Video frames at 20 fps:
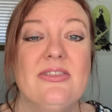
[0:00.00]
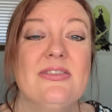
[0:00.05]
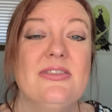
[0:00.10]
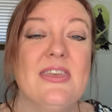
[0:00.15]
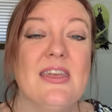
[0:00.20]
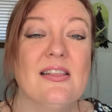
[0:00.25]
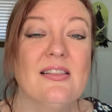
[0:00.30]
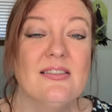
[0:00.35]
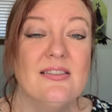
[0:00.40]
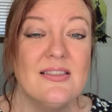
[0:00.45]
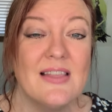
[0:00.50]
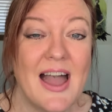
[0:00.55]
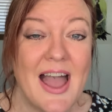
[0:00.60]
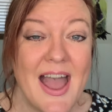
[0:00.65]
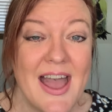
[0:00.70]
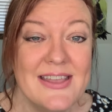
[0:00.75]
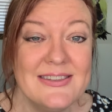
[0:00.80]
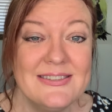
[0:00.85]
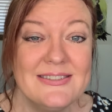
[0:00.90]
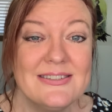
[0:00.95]
The
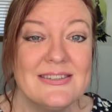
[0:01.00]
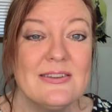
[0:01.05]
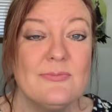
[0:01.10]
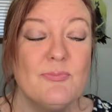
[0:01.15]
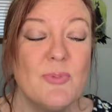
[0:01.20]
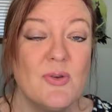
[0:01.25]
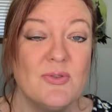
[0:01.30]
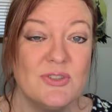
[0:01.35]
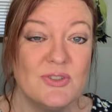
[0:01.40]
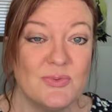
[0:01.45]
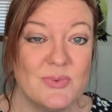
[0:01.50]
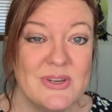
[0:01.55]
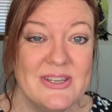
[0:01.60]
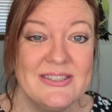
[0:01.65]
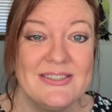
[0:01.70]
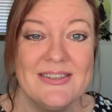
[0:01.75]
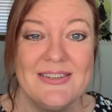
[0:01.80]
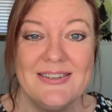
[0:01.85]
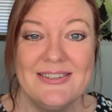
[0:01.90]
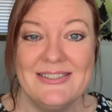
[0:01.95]
last, most
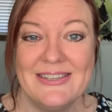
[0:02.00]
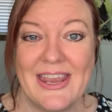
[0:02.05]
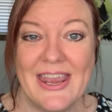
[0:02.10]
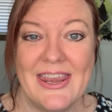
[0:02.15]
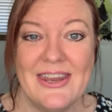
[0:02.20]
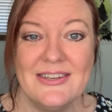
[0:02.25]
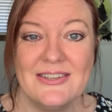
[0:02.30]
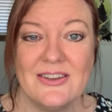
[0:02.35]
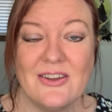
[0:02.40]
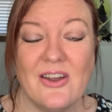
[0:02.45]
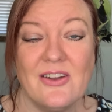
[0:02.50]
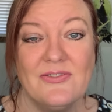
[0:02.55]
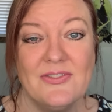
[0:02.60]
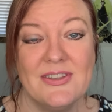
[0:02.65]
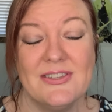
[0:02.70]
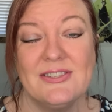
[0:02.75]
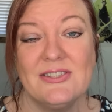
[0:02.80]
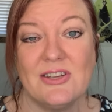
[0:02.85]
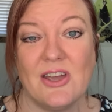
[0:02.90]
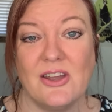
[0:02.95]
recent date on
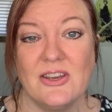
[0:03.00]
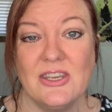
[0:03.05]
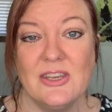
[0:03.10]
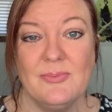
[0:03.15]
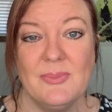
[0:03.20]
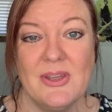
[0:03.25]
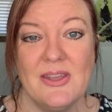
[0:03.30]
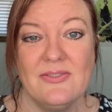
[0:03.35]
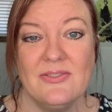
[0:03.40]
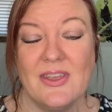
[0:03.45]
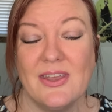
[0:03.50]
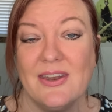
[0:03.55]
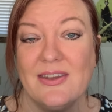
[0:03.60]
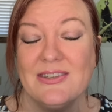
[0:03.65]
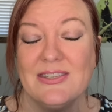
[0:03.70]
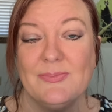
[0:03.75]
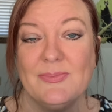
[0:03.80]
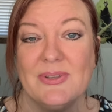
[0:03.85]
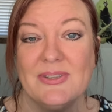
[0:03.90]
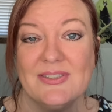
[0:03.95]
this document that
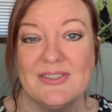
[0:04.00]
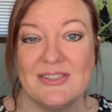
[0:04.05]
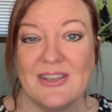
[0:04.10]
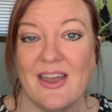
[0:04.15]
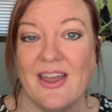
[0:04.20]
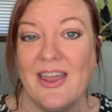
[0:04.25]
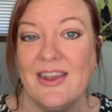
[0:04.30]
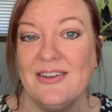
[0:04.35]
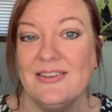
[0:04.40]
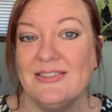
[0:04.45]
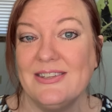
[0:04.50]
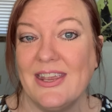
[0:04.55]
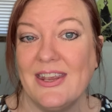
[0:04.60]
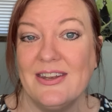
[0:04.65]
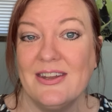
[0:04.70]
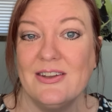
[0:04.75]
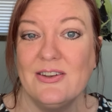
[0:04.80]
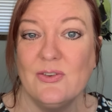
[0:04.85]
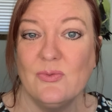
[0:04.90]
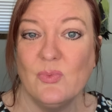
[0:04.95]
has been signed,
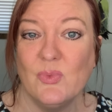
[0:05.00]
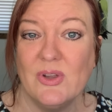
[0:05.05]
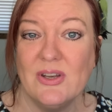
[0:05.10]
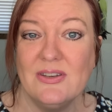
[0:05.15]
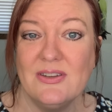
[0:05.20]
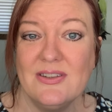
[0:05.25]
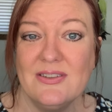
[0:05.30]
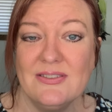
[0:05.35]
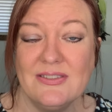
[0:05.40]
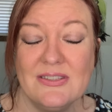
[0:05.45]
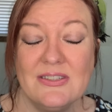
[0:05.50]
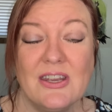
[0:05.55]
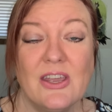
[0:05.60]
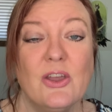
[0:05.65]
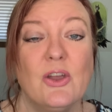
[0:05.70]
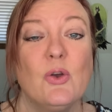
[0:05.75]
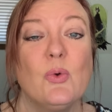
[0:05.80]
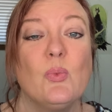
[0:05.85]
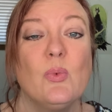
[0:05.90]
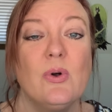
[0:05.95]
dated, and witnessed
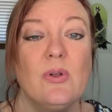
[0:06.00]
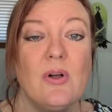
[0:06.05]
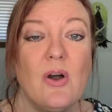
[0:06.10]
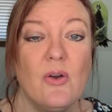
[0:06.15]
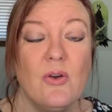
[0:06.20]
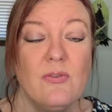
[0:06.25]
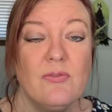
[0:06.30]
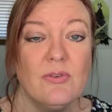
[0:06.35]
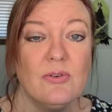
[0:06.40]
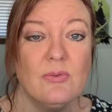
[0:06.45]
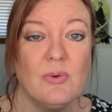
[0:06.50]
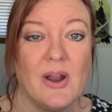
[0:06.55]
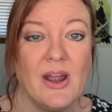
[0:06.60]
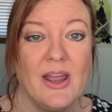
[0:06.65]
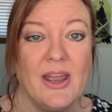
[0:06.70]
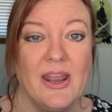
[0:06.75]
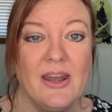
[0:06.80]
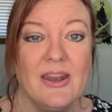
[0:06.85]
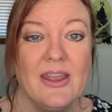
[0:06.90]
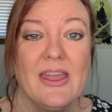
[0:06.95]
will
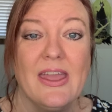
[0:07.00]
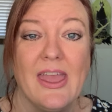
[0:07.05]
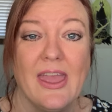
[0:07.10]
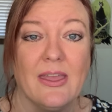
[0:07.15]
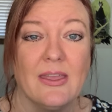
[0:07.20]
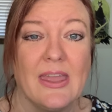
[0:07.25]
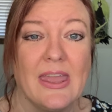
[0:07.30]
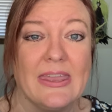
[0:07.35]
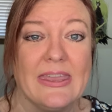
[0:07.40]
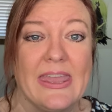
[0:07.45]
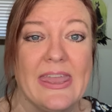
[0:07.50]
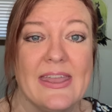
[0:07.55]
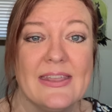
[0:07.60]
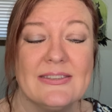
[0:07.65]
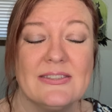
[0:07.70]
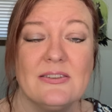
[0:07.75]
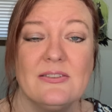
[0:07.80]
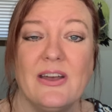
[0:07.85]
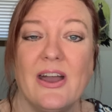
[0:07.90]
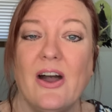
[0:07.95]
override and
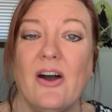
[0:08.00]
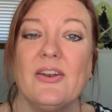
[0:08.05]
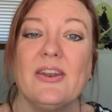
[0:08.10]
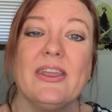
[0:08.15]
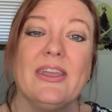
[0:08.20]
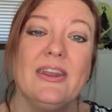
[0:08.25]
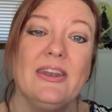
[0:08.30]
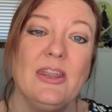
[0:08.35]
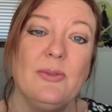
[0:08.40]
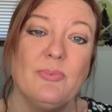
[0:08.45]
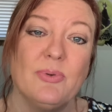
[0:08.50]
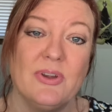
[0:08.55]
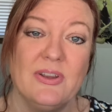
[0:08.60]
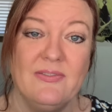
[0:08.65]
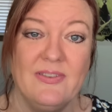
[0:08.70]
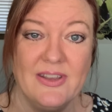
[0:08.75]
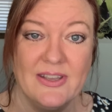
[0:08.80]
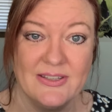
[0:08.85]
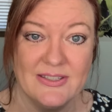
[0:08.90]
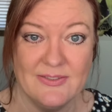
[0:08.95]
cancel out any
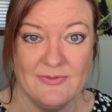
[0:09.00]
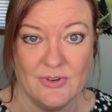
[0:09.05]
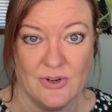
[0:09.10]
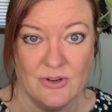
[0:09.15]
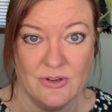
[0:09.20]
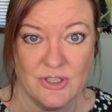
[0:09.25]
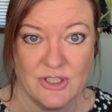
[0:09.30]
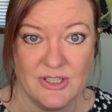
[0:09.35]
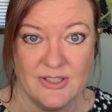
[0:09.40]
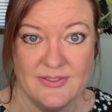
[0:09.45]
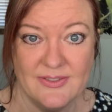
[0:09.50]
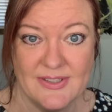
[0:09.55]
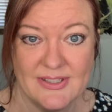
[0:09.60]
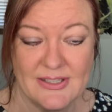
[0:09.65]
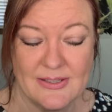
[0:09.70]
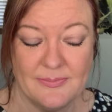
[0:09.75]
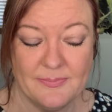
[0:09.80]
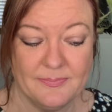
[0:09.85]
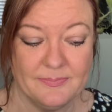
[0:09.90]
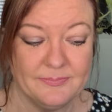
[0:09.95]
previous versions.